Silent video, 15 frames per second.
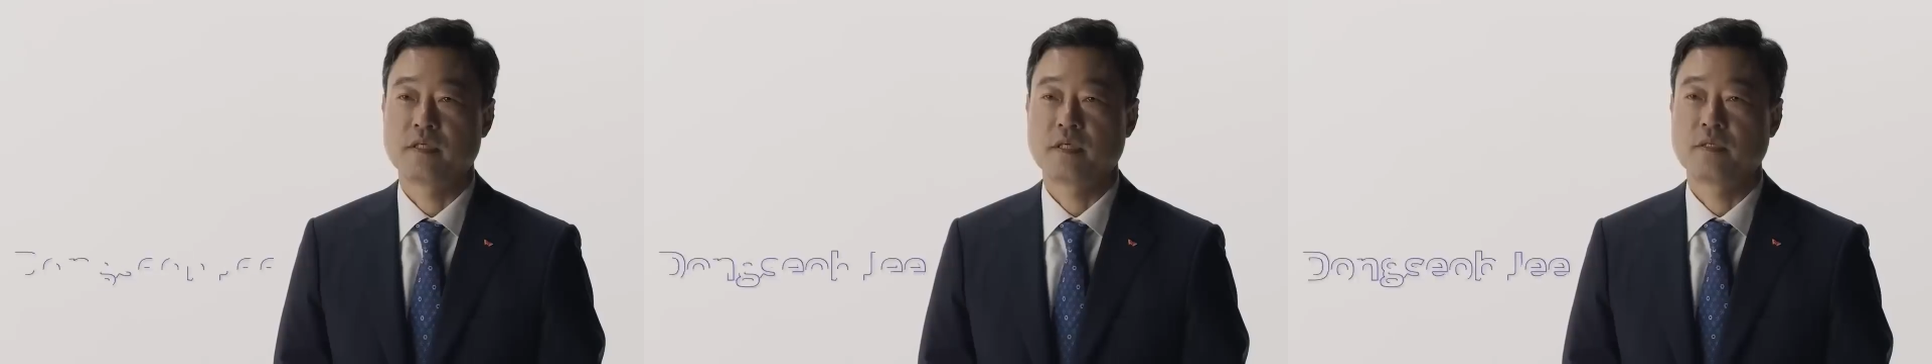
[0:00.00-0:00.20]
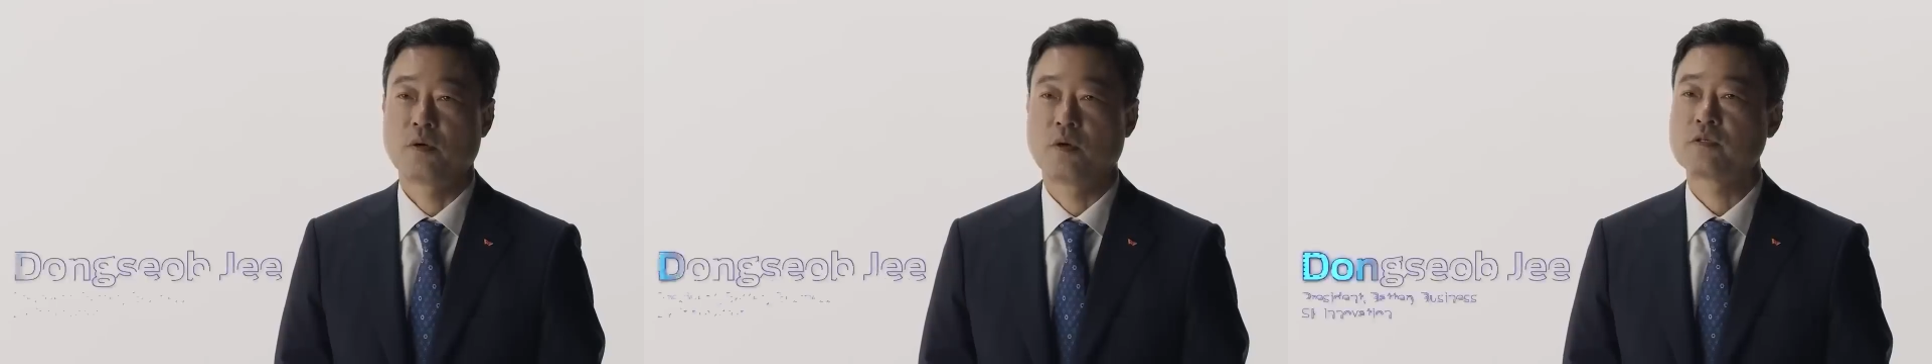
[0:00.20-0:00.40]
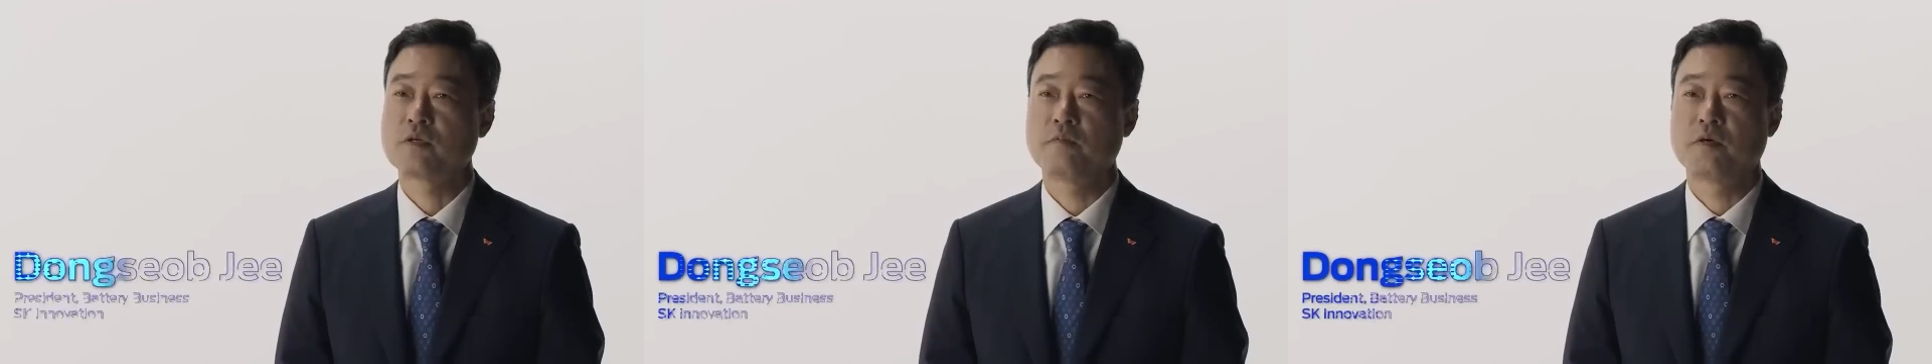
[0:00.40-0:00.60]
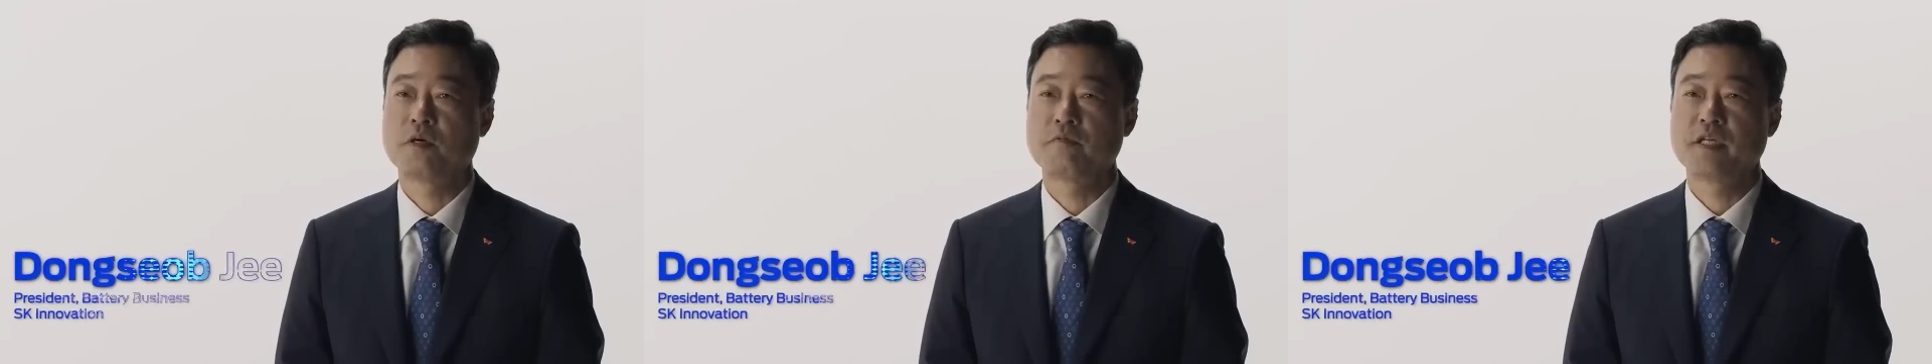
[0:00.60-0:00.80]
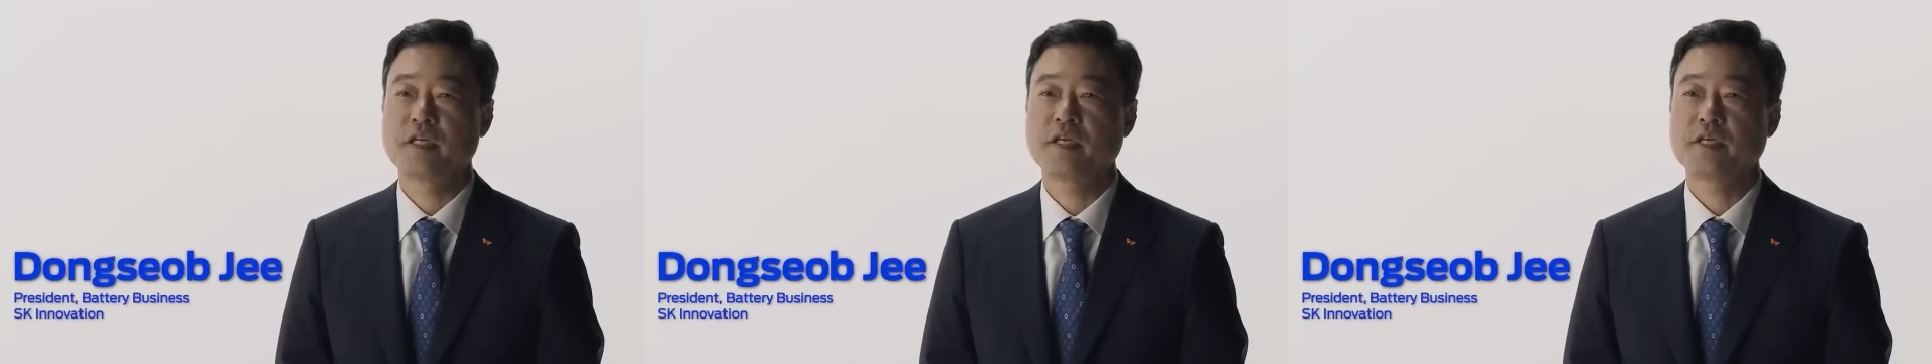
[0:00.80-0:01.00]
to save on the
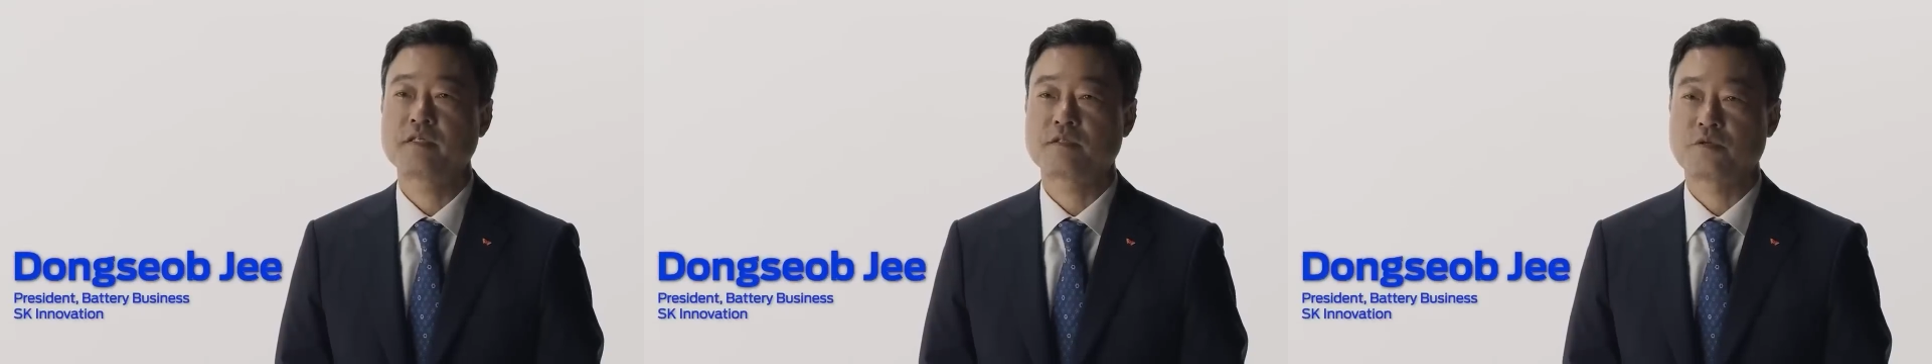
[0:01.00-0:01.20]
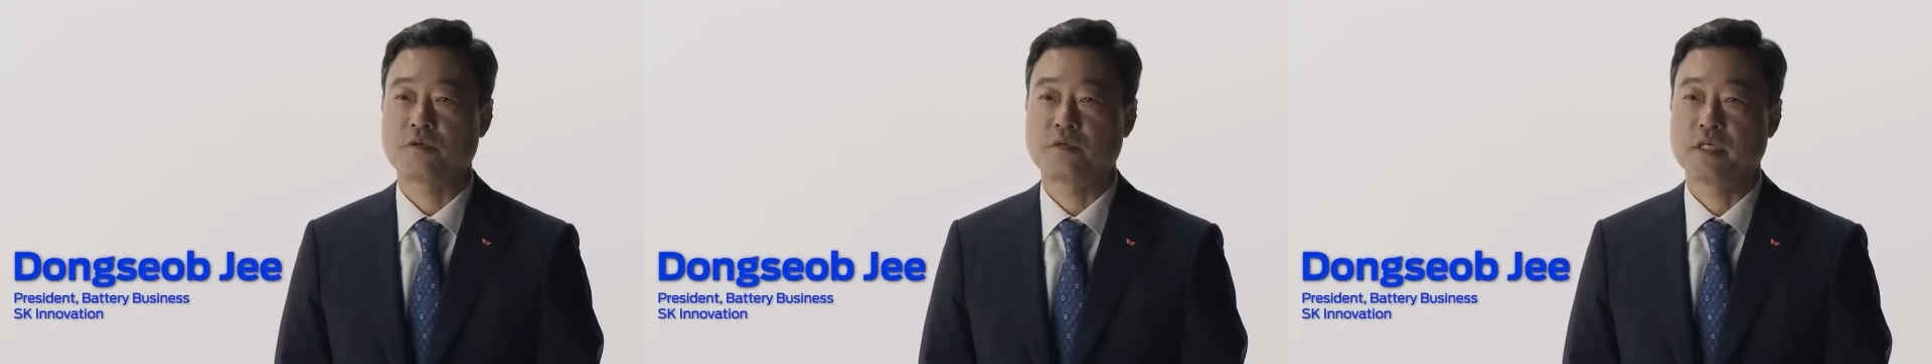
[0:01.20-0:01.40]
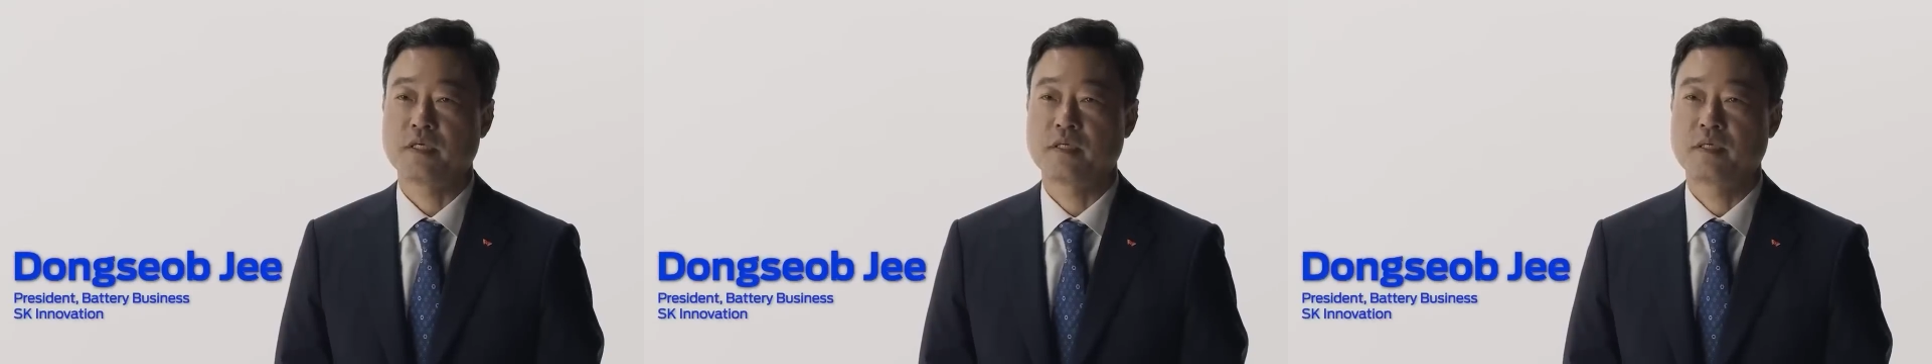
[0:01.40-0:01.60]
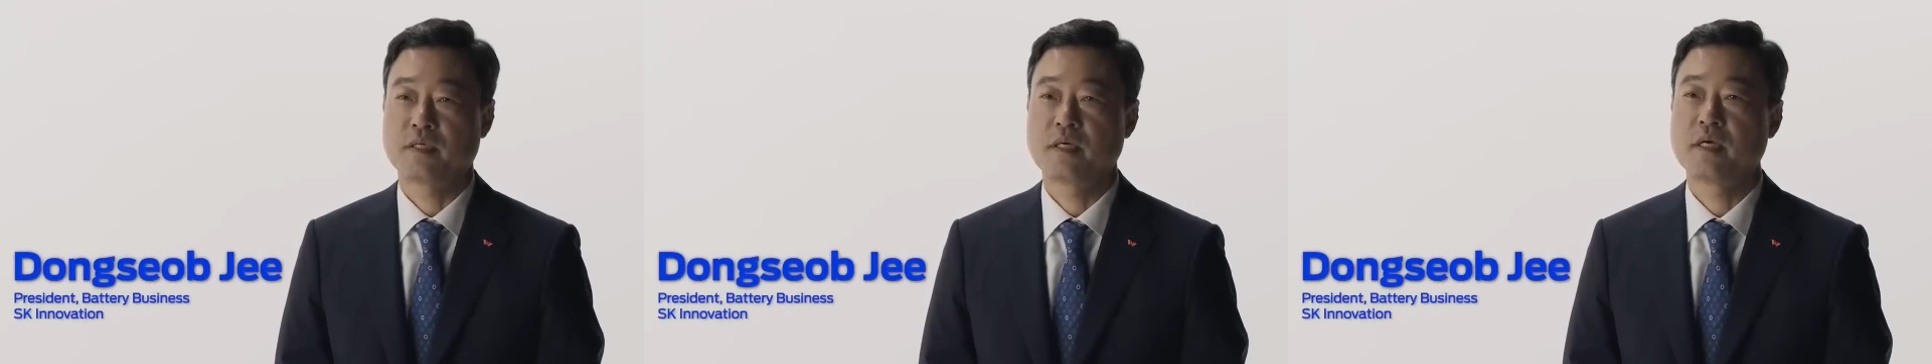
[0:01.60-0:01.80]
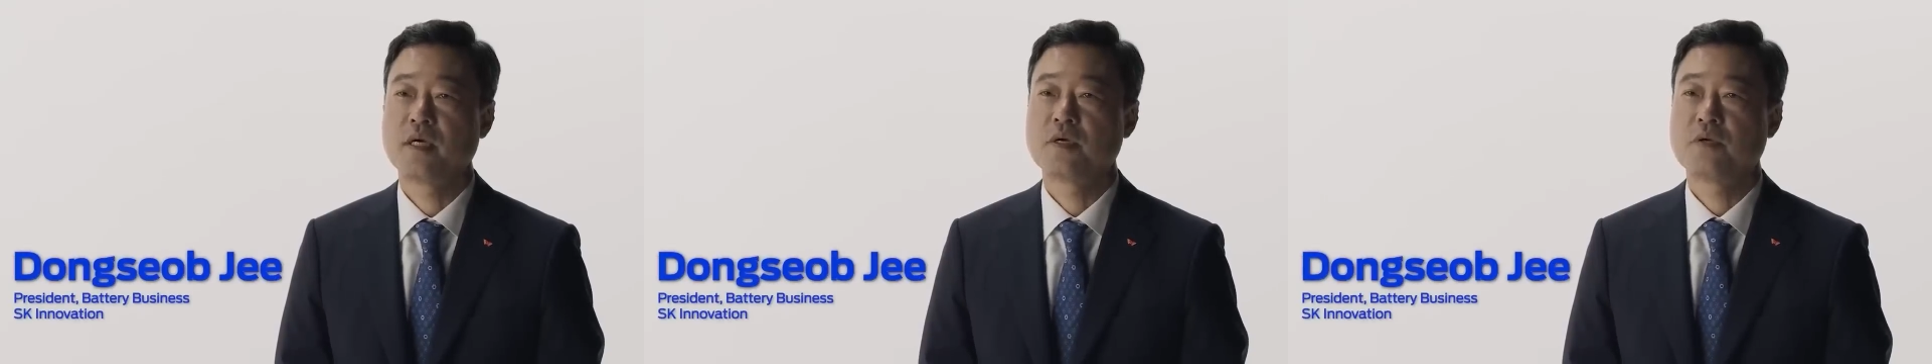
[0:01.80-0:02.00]
size of the battery,
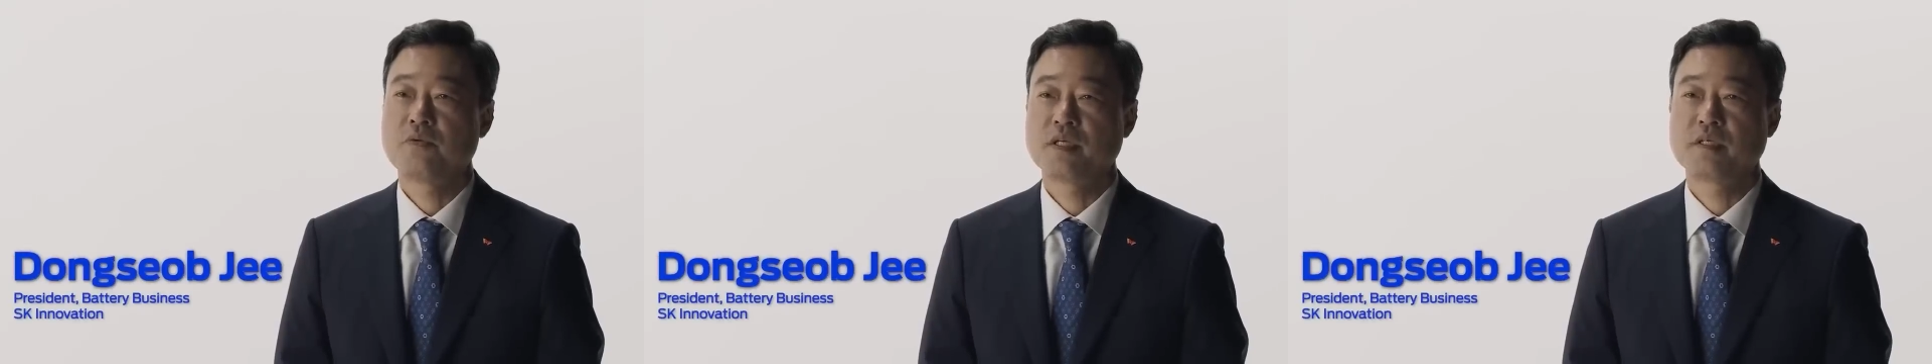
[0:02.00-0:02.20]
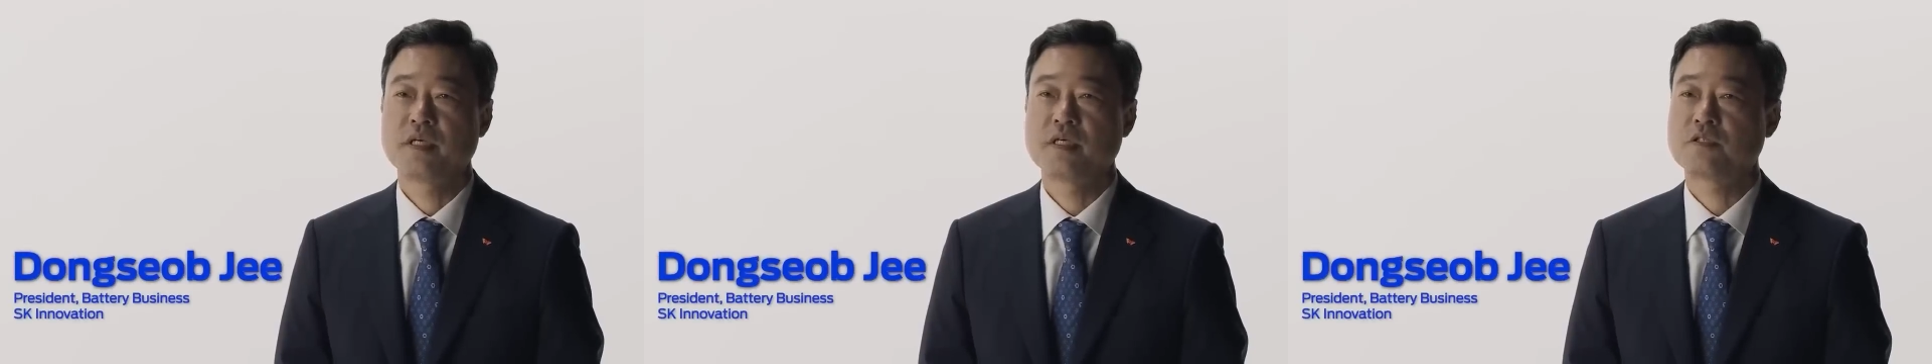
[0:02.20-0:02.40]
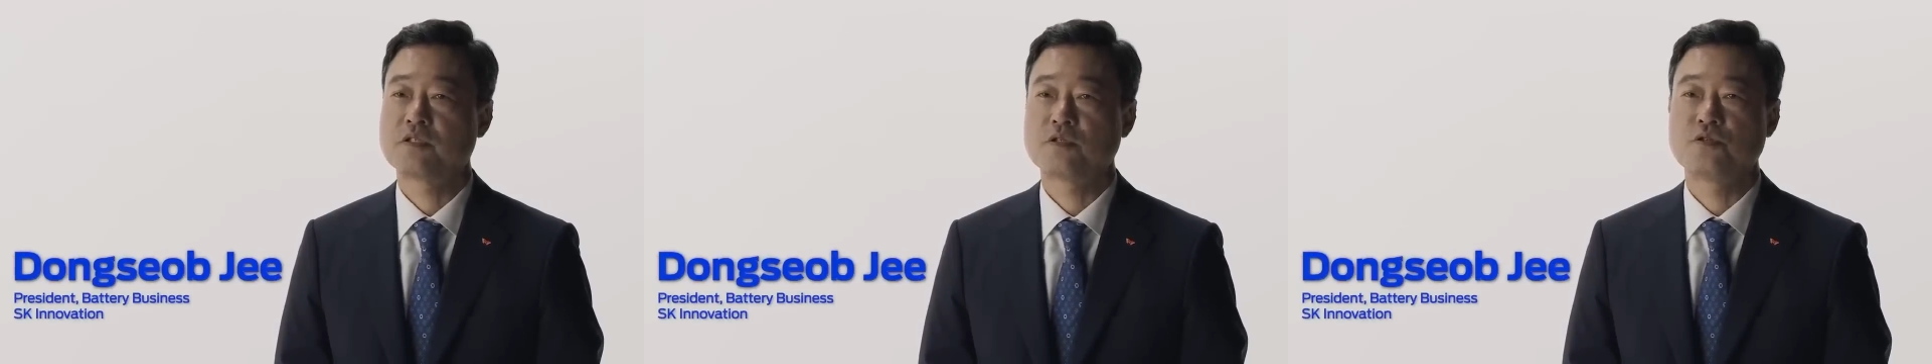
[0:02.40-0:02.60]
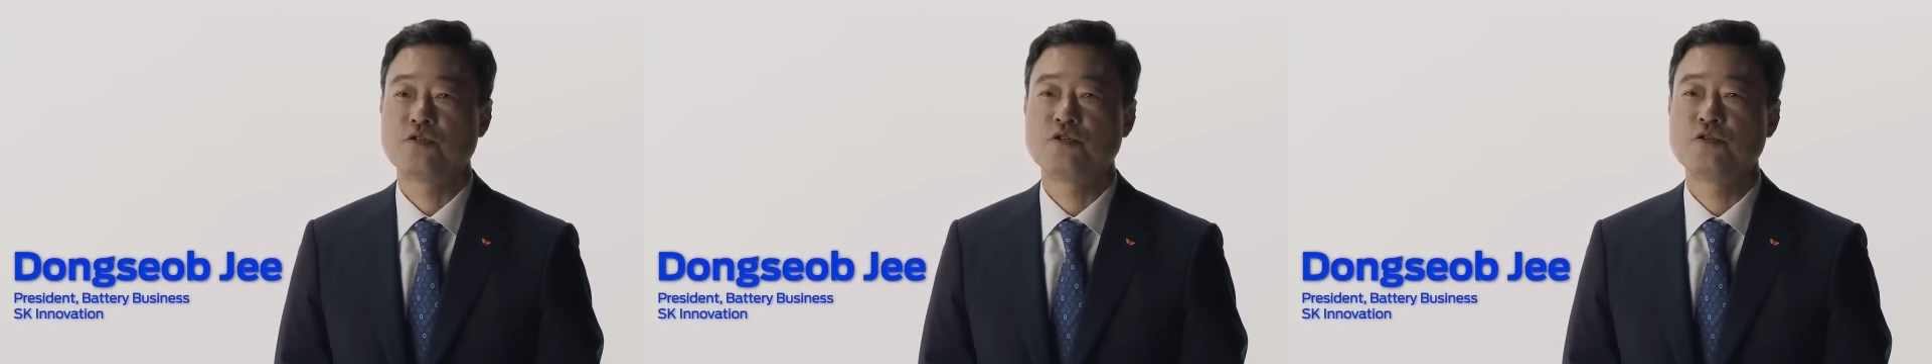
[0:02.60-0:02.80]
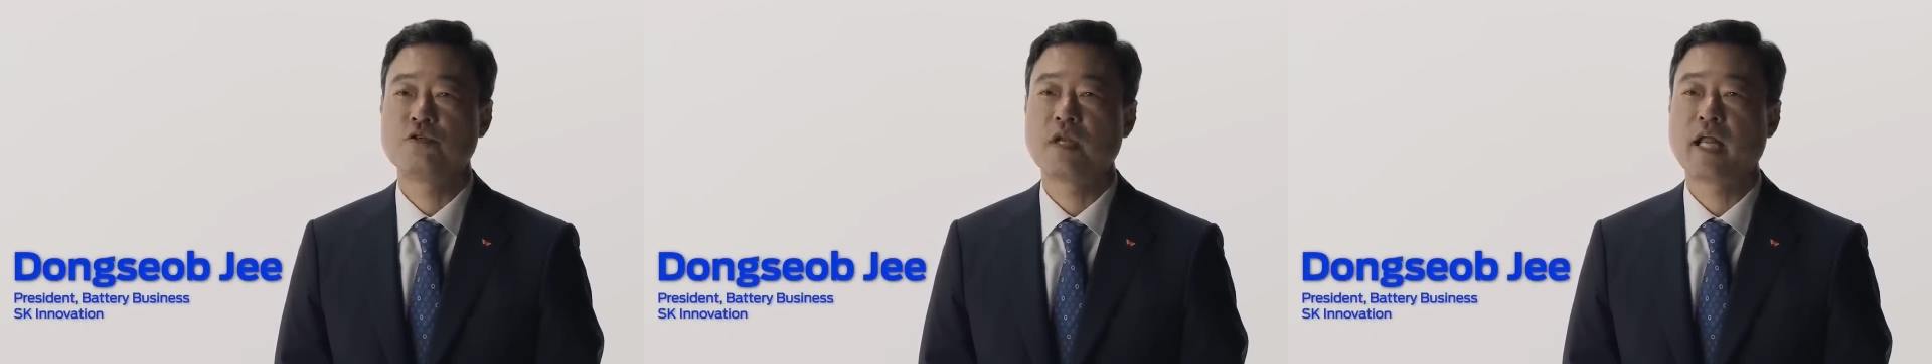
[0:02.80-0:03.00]
leading to further